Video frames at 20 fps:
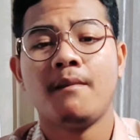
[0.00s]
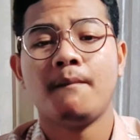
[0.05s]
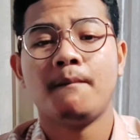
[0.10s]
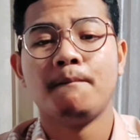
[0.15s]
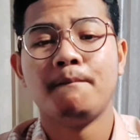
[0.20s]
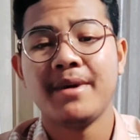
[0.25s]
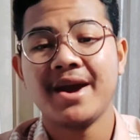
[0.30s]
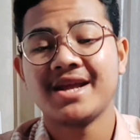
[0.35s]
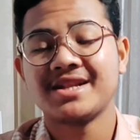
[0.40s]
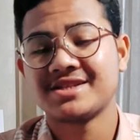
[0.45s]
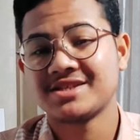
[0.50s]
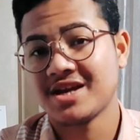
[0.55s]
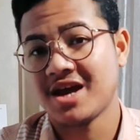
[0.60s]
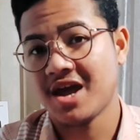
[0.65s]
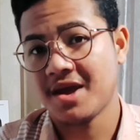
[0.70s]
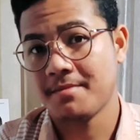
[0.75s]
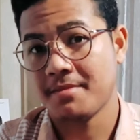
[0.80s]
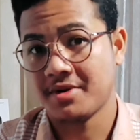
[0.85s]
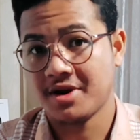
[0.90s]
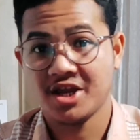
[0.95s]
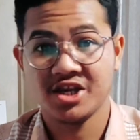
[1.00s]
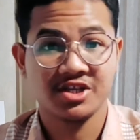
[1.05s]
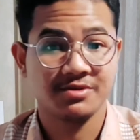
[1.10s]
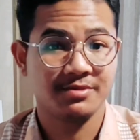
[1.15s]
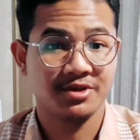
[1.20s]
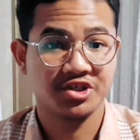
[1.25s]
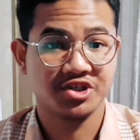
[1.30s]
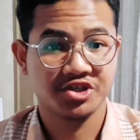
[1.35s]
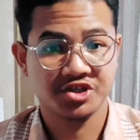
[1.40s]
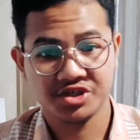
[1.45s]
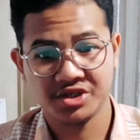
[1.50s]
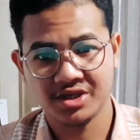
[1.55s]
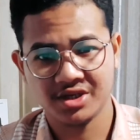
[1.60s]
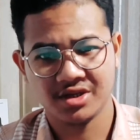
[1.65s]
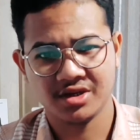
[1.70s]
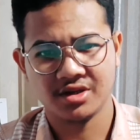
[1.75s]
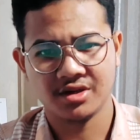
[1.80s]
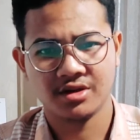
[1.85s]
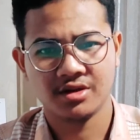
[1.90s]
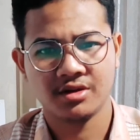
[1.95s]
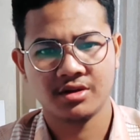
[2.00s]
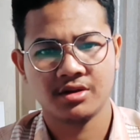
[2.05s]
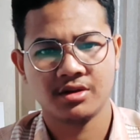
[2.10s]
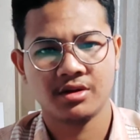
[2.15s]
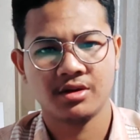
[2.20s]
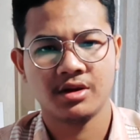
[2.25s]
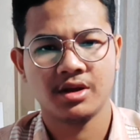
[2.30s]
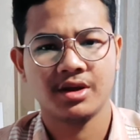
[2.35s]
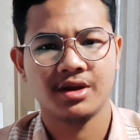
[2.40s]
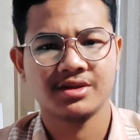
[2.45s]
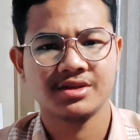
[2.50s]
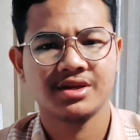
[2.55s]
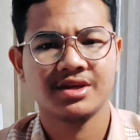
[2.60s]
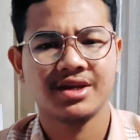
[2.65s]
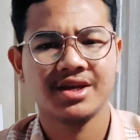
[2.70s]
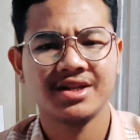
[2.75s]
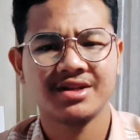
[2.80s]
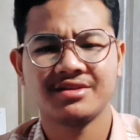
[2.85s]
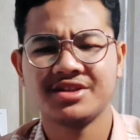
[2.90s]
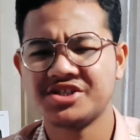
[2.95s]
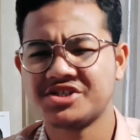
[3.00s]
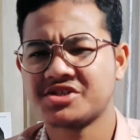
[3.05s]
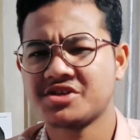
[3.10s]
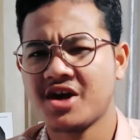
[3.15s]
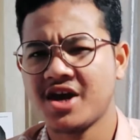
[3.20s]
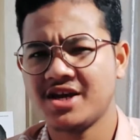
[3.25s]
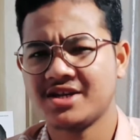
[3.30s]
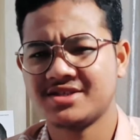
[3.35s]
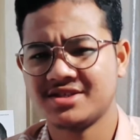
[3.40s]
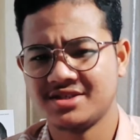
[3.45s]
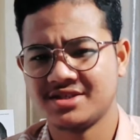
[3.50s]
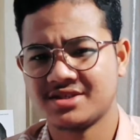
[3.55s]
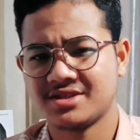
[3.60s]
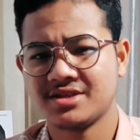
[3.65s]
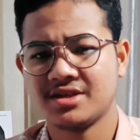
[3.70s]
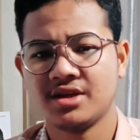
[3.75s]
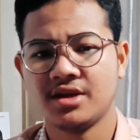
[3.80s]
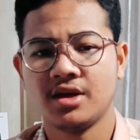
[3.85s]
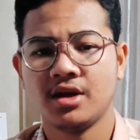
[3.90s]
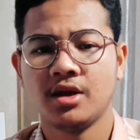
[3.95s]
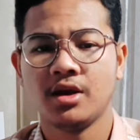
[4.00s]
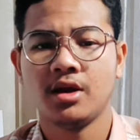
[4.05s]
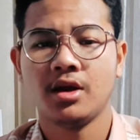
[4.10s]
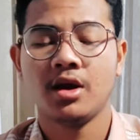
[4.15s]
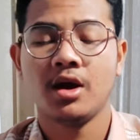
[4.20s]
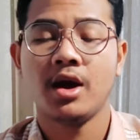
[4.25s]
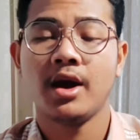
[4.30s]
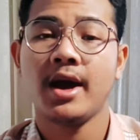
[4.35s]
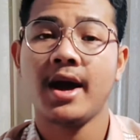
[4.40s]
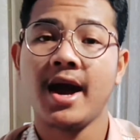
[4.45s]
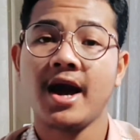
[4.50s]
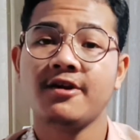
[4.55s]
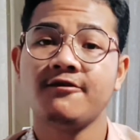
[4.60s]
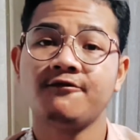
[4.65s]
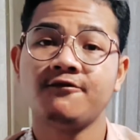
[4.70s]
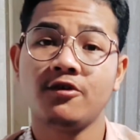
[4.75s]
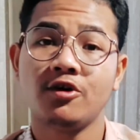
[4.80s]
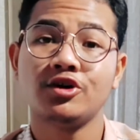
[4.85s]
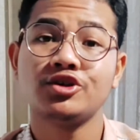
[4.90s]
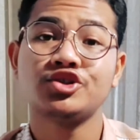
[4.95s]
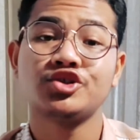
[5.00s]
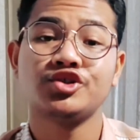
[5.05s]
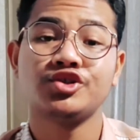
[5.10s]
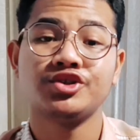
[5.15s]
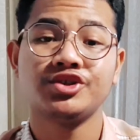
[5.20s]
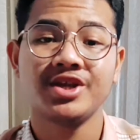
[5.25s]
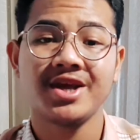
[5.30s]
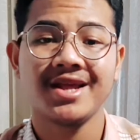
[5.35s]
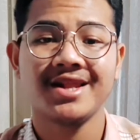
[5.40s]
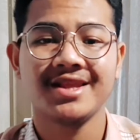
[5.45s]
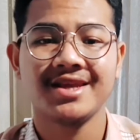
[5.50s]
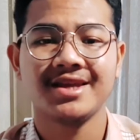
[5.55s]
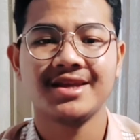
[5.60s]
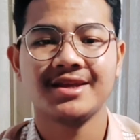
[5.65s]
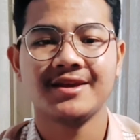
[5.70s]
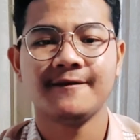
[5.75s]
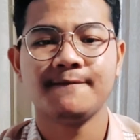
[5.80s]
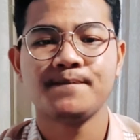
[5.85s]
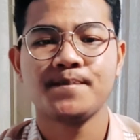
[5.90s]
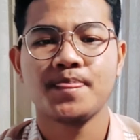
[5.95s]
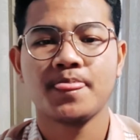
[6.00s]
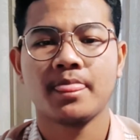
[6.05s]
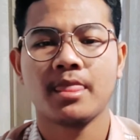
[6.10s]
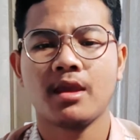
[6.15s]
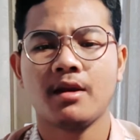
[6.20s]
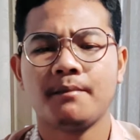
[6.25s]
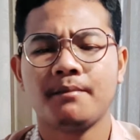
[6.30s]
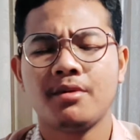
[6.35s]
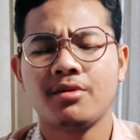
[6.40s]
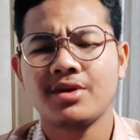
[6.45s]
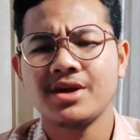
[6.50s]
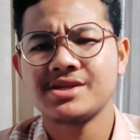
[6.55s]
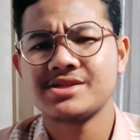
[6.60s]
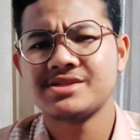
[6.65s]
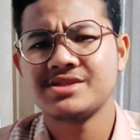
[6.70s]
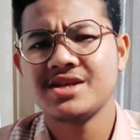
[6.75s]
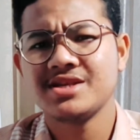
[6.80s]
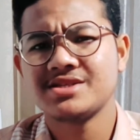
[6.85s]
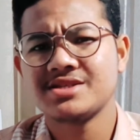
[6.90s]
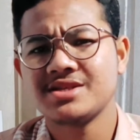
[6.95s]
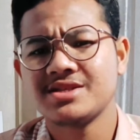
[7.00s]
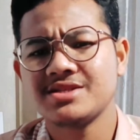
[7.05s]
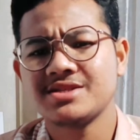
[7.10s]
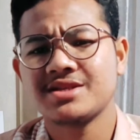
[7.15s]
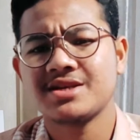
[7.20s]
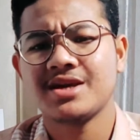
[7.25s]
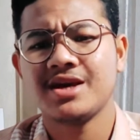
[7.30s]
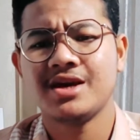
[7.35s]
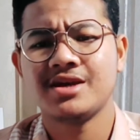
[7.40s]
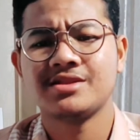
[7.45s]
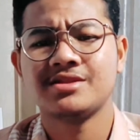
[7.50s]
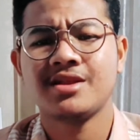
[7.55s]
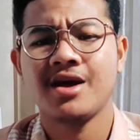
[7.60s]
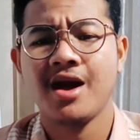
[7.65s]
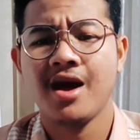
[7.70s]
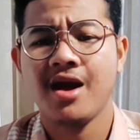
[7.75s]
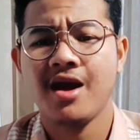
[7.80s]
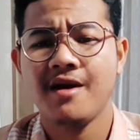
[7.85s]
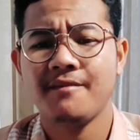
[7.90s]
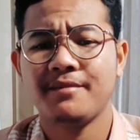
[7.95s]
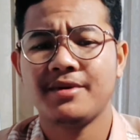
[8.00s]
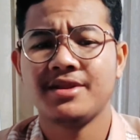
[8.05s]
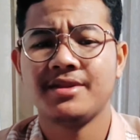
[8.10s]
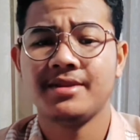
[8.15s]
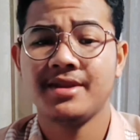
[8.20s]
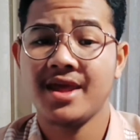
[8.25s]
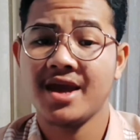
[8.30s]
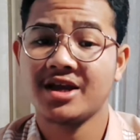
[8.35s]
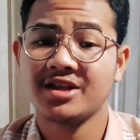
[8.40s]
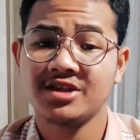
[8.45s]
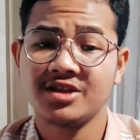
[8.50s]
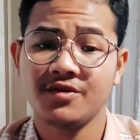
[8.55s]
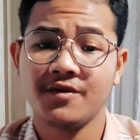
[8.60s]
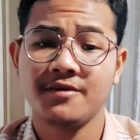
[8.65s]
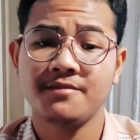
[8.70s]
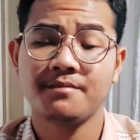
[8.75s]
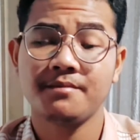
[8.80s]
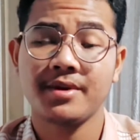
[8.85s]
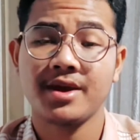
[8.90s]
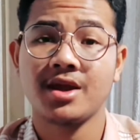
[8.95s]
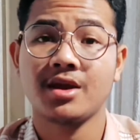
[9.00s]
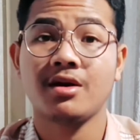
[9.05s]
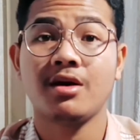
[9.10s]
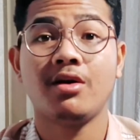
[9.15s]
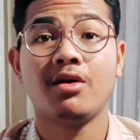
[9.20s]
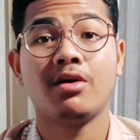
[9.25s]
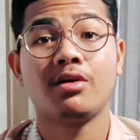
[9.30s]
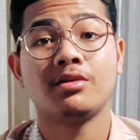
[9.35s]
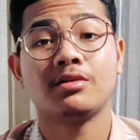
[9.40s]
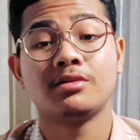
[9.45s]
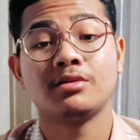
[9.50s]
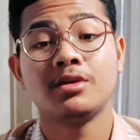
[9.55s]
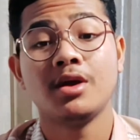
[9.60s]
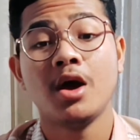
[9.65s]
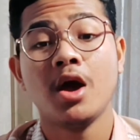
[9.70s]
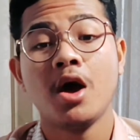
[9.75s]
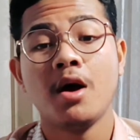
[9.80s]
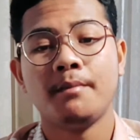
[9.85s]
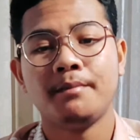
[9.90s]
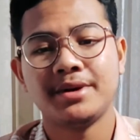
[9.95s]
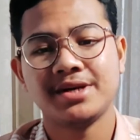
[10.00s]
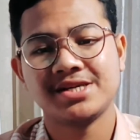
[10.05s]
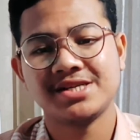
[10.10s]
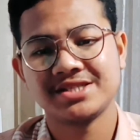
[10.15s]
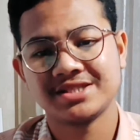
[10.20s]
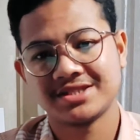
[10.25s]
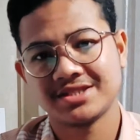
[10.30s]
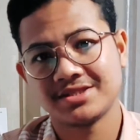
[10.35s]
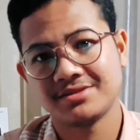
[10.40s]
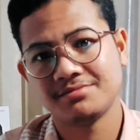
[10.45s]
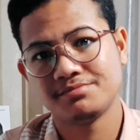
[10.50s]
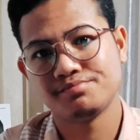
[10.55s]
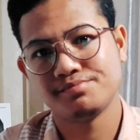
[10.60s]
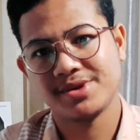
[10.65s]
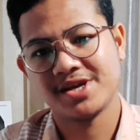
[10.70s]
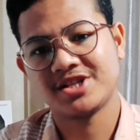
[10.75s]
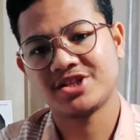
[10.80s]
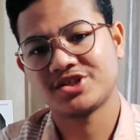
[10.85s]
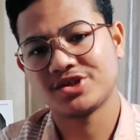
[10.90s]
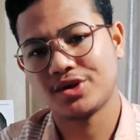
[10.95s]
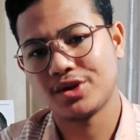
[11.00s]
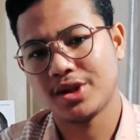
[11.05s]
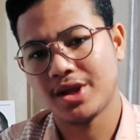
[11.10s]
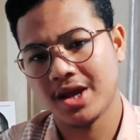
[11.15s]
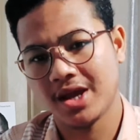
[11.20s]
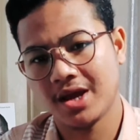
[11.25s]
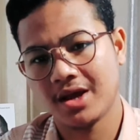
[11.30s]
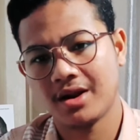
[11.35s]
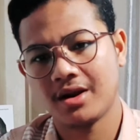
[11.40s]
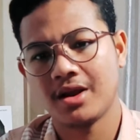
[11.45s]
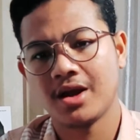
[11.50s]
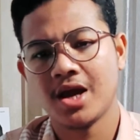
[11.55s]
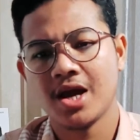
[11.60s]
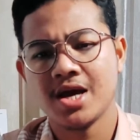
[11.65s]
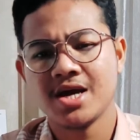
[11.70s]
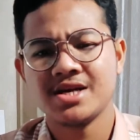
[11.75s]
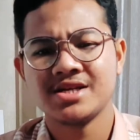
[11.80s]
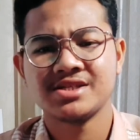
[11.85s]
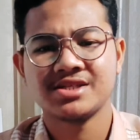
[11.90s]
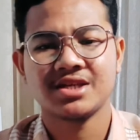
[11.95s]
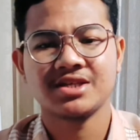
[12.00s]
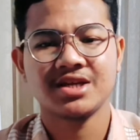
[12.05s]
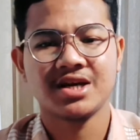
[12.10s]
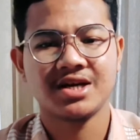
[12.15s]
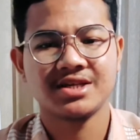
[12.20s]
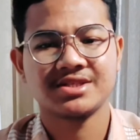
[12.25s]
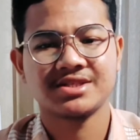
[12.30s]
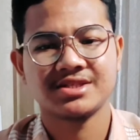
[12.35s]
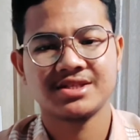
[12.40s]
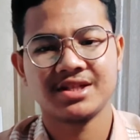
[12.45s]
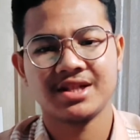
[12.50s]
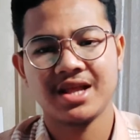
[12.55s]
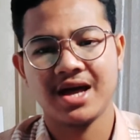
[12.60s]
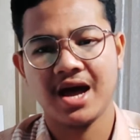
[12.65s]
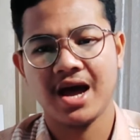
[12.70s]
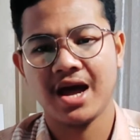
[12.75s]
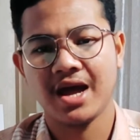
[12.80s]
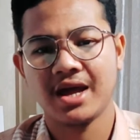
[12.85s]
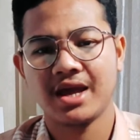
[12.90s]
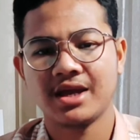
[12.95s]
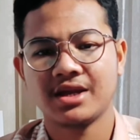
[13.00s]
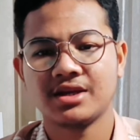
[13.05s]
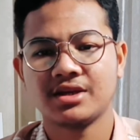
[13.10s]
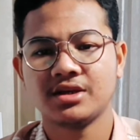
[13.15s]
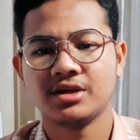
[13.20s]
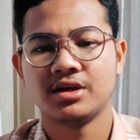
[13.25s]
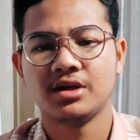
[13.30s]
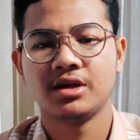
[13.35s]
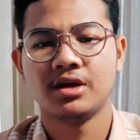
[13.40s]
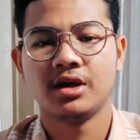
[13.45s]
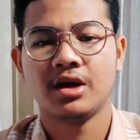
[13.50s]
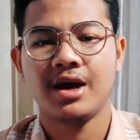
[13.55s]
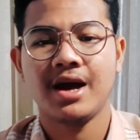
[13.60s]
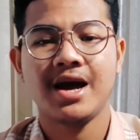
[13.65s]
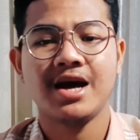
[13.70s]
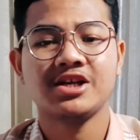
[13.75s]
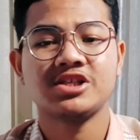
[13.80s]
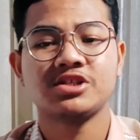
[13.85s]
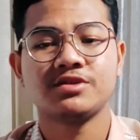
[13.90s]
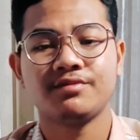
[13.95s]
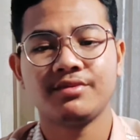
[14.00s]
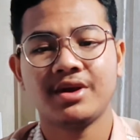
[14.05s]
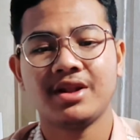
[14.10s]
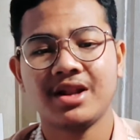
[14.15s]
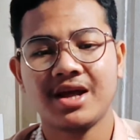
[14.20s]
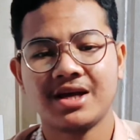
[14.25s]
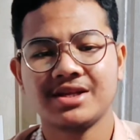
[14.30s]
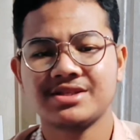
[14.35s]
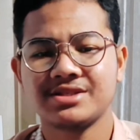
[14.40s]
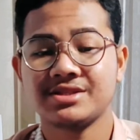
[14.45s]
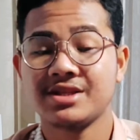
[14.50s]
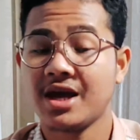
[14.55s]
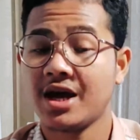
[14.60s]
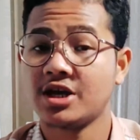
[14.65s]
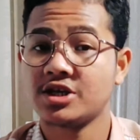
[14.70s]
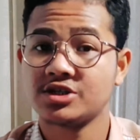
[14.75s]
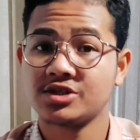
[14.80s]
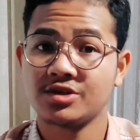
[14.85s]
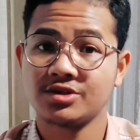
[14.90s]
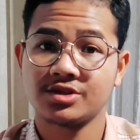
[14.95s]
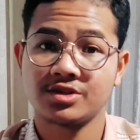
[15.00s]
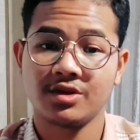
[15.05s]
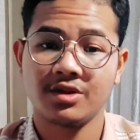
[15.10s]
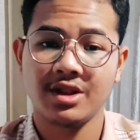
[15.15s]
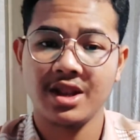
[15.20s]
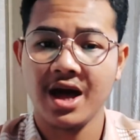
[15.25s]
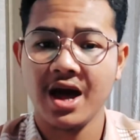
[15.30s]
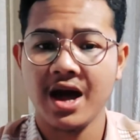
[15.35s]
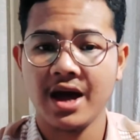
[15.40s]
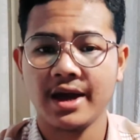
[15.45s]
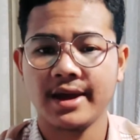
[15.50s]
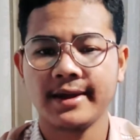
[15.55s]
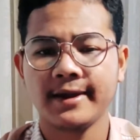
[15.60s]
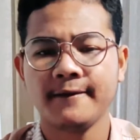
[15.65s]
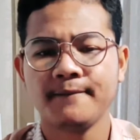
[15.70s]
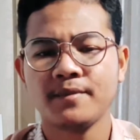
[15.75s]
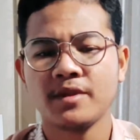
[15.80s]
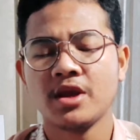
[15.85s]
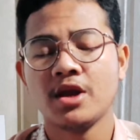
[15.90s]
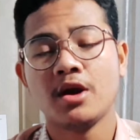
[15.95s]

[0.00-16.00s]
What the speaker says: bad time management skill. In these cases, unfortunately, procrastination can have a negative impact on person's mental health, such as like as well as their social life,